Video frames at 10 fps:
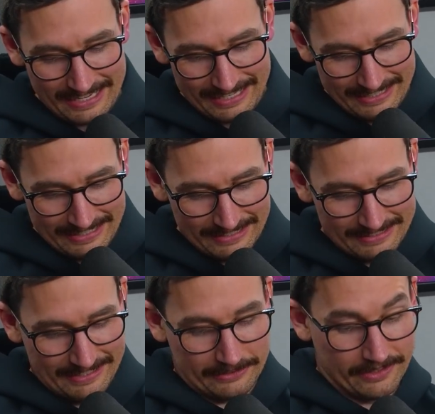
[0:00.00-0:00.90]
He
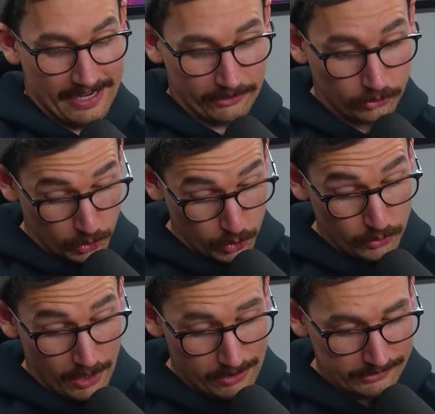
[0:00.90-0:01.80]
kicked another
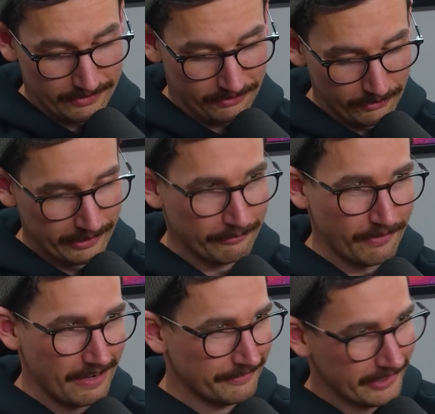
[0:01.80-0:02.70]
2 goals and
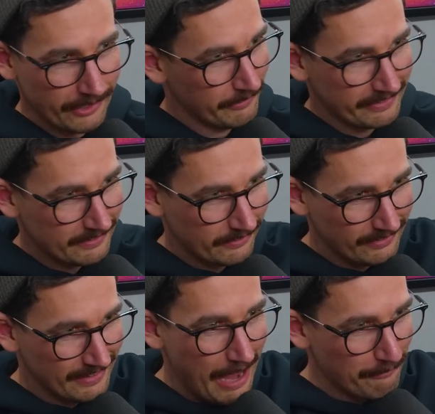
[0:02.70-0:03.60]
35 to go with his
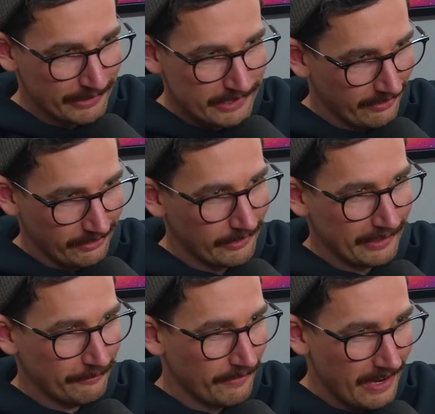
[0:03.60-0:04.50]
average of
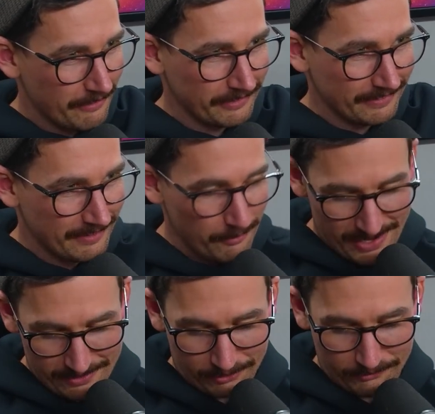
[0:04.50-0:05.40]
35 and
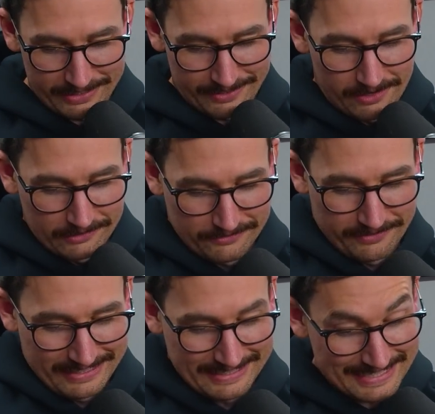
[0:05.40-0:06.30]
about 3 goals
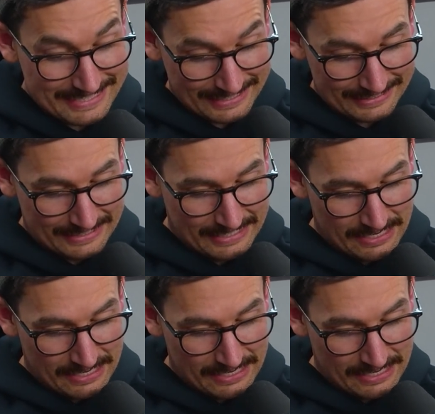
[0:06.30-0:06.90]
for the year.